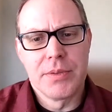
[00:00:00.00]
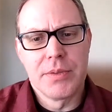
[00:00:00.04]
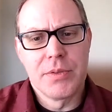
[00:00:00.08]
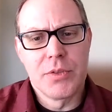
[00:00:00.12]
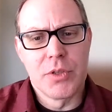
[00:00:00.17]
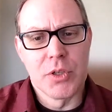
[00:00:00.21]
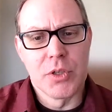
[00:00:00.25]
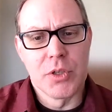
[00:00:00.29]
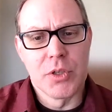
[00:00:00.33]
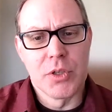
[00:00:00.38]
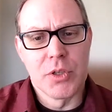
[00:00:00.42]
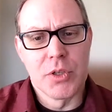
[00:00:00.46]

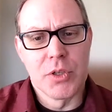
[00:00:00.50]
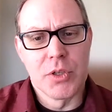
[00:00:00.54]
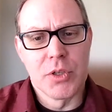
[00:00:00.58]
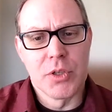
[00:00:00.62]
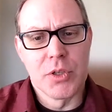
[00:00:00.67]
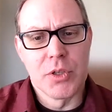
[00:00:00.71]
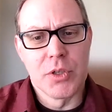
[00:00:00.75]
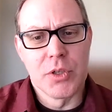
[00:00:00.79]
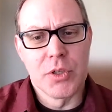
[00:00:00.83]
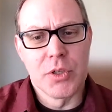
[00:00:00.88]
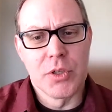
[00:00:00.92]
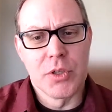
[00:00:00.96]
Just as some
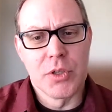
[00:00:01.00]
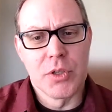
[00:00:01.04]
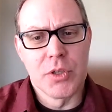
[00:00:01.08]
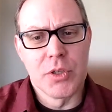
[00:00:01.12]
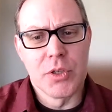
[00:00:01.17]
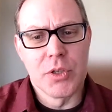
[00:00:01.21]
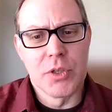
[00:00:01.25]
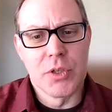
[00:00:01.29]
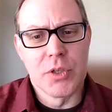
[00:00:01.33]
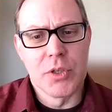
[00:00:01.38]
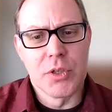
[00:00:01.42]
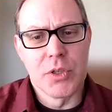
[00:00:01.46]

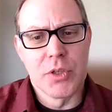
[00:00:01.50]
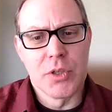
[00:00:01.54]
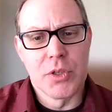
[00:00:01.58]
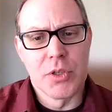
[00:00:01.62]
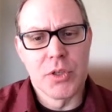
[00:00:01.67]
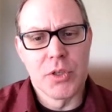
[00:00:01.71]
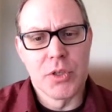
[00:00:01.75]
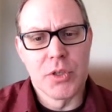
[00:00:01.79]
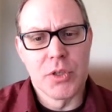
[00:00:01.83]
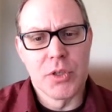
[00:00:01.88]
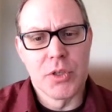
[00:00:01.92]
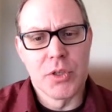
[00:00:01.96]
background, just like
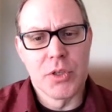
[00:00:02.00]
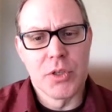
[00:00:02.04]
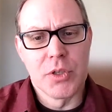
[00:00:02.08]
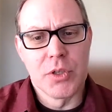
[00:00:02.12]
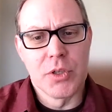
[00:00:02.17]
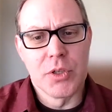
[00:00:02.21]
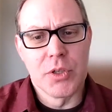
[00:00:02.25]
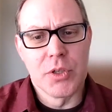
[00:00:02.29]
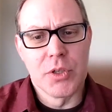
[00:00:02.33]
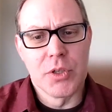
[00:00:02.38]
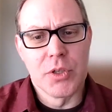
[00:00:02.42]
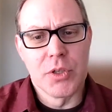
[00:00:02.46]
you said,
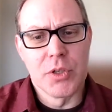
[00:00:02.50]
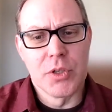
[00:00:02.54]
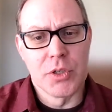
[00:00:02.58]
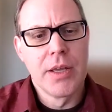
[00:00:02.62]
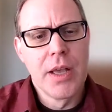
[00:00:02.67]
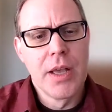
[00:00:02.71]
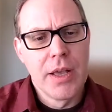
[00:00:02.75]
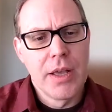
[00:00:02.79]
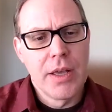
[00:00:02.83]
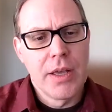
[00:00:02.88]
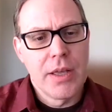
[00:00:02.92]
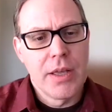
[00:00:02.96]

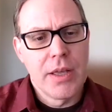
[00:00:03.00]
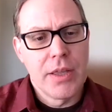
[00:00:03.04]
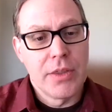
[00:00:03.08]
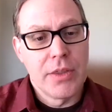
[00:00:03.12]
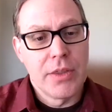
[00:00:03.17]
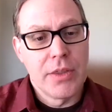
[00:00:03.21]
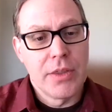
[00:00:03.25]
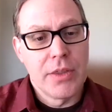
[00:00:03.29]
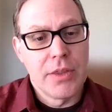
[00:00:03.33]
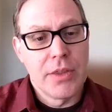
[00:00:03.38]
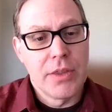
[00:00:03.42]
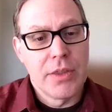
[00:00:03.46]

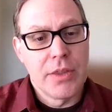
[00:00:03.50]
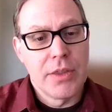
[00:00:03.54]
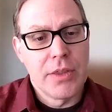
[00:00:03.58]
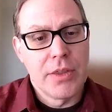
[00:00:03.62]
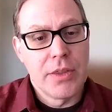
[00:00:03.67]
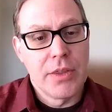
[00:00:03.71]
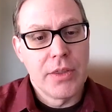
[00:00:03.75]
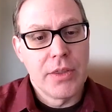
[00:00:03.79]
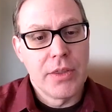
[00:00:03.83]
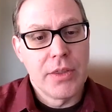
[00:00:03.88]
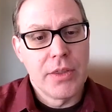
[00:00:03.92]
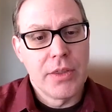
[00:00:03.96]
the
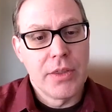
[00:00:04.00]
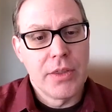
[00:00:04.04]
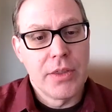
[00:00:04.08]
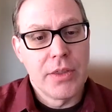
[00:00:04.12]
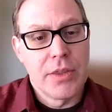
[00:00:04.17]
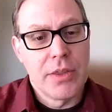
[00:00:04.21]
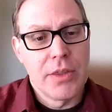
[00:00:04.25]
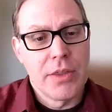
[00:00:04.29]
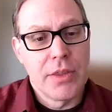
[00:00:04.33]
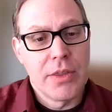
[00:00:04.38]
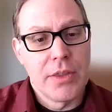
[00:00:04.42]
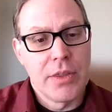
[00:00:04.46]
initial
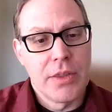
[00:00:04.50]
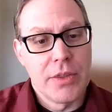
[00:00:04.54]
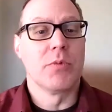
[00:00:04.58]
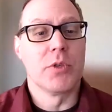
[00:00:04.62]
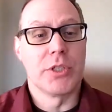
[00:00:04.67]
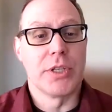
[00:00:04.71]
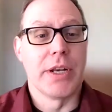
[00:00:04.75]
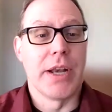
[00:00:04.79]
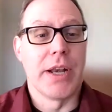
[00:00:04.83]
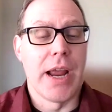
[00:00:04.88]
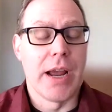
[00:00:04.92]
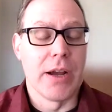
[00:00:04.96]
hydrogen
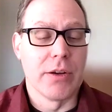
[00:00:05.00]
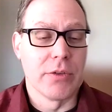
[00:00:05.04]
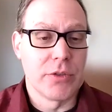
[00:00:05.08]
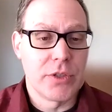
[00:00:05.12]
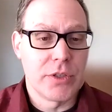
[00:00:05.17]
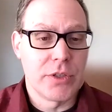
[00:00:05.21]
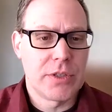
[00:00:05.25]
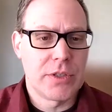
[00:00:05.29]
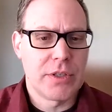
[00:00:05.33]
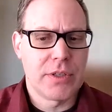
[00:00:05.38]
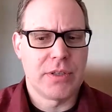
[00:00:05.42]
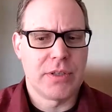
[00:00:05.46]
was
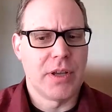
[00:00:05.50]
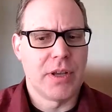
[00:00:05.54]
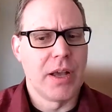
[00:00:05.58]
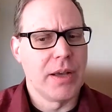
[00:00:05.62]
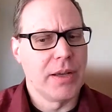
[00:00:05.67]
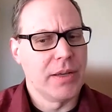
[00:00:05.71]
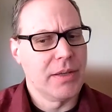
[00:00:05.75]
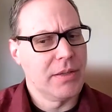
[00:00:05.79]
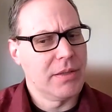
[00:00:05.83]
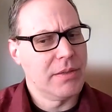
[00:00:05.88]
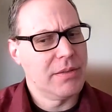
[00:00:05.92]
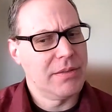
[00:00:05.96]
announced,
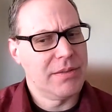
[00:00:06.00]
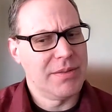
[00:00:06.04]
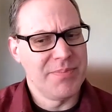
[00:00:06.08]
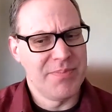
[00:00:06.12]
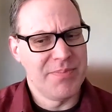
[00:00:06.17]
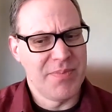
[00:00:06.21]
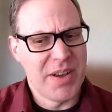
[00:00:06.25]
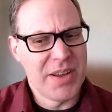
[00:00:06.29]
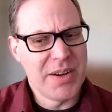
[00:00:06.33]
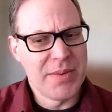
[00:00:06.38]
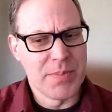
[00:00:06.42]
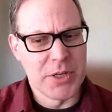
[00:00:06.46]
it
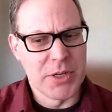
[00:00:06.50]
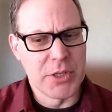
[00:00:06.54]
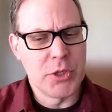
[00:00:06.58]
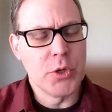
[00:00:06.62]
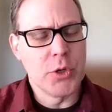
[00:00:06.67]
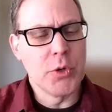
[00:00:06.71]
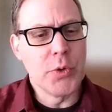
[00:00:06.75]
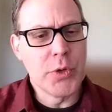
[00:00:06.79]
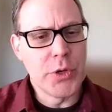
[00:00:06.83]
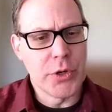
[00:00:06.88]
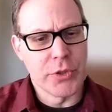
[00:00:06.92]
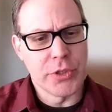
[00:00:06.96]
might have been
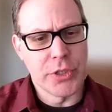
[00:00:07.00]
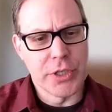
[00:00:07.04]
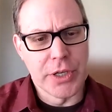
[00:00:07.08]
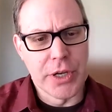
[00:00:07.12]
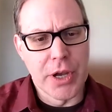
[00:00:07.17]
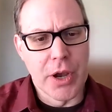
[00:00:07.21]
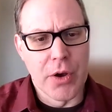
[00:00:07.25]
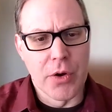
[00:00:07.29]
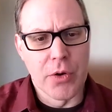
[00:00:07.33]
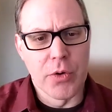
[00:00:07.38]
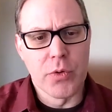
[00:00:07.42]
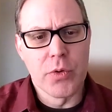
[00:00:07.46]
2 years
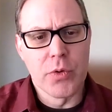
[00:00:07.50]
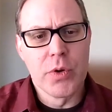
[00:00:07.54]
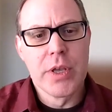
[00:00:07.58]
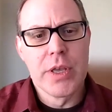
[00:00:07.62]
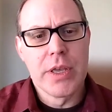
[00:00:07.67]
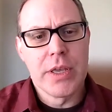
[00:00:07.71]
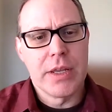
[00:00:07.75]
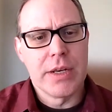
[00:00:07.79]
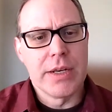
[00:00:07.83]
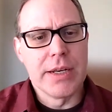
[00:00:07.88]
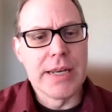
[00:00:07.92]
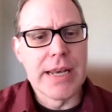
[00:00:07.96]
ago
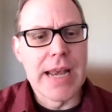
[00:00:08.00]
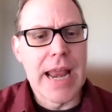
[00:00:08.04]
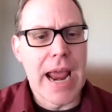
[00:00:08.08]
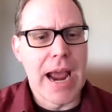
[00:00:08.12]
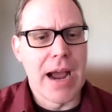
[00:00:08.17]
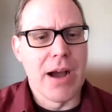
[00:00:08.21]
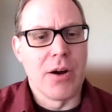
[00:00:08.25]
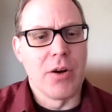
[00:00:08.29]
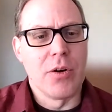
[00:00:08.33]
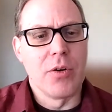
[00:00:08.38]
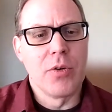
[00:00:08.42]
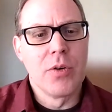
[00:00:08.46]

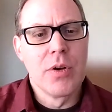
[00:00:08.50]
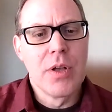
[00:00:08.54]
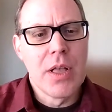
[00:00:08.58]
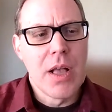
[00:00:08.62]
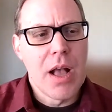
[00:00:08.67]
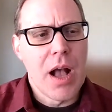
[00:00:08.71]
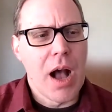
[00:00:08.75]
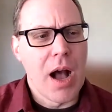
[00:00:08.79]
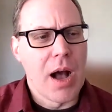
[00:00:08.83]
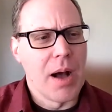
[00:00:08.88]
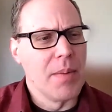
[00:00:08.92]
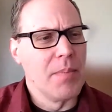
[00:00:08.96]
now,
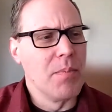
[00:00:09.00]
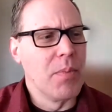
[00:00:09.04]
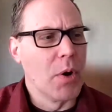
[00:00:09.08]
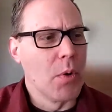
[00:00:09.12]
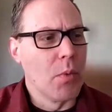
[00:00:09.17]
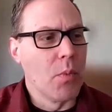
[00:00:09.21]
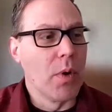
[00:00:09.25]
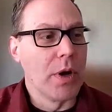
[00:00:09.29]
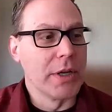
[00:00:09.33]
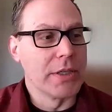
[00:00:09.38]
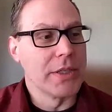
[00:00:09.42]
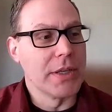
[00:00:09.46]

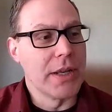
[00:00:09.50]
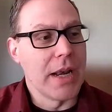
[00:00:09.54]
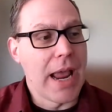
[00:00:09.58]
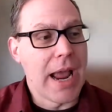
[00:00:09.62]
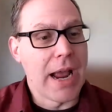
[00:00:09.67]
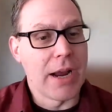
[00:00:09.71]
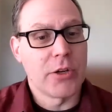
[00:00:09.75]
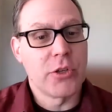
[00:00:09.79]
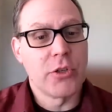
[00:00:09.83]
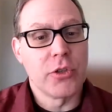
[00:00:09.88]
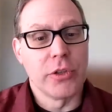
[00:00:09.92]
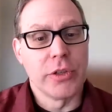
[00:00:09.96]
but wasn't
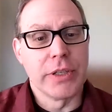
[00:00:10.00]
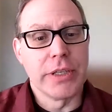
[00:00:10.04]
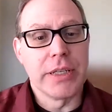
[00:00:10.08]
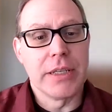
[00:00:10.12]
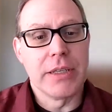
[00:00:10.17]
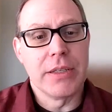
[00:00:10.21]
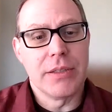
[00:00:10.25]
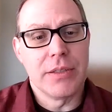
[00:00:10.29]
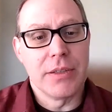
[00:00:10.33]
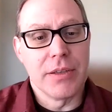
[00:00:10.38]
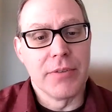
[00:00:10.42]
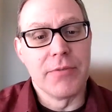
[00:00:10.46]

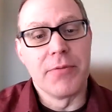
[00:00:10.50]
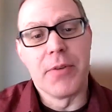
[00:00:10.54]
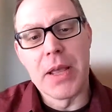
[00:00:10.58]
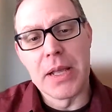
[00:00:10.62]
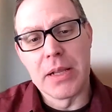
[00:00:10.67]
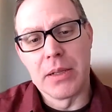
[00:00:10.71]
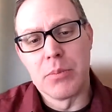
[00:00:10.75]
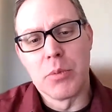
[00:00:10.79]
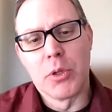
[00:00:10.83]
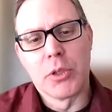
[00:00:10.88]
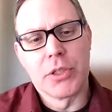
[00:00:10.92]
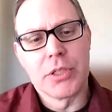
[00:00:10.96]
actually
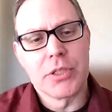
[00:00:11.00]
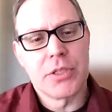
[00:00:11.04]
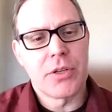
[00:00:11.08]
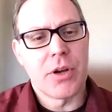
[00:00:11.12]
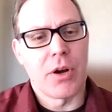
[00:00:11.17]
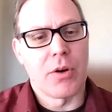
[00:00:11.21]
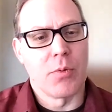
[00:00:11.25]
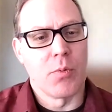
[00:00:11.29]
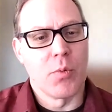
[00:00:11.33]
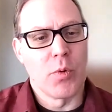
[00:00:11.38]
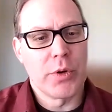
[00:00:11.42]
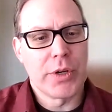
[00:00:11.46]
available to
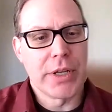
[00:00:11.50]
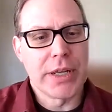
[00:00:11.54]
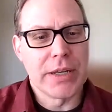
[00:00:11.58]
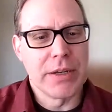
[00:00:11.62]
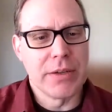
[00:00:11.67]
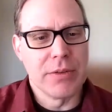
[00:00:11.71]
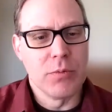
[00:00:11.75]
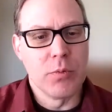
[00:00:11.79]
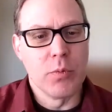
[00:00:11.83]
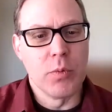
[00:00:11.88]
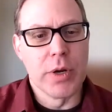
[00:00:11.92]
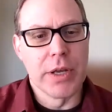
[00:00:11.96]
start
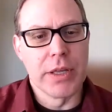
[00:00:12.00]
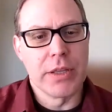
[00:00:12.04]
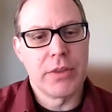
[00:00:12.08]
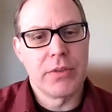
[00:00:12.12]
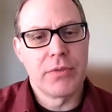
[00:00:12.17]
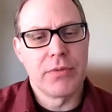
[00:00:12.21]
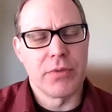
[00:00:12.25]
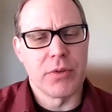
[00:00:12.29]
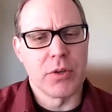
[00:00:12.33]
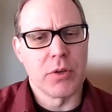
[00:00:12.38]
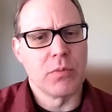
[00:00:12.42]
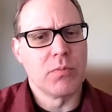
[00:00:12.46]
working with
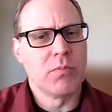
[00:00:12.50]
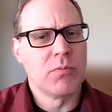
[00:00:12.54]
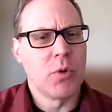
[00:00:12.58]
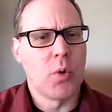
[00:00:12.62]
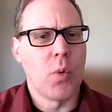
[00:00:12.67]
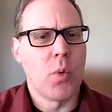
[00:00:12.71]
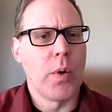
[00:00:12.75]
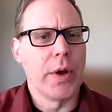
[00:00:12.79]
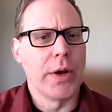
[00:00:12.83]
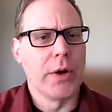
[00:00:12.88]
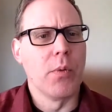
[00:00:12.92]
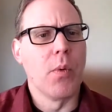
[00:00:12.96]
for
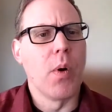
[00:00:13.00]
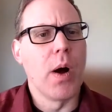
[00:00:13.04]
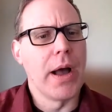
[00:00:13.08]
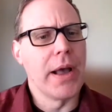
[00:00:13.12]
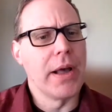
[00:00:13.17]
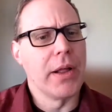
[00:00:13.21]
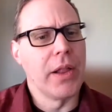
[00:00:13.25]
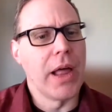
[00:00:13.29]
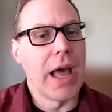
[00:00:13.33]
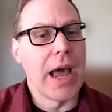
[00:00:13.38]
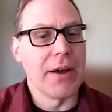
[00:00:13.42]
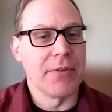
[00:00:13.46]
quite a
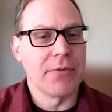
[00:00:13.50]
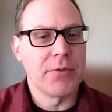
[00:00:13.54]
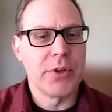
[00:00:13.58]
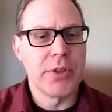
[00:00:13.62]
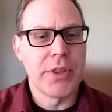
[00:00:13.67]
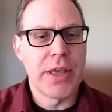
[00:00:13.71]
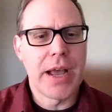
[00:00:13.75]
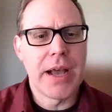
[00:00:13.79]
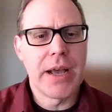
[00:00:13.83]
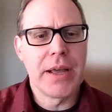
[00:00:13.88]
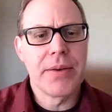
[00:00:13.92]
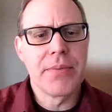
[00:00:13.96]
while after
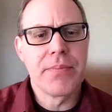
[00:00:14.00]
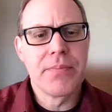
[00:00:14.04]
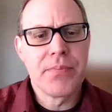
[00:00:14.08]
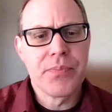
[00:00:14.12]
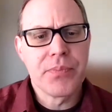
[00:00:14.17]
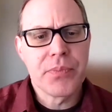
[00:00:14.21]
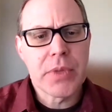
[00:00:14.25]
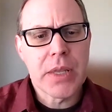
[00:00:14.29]
that.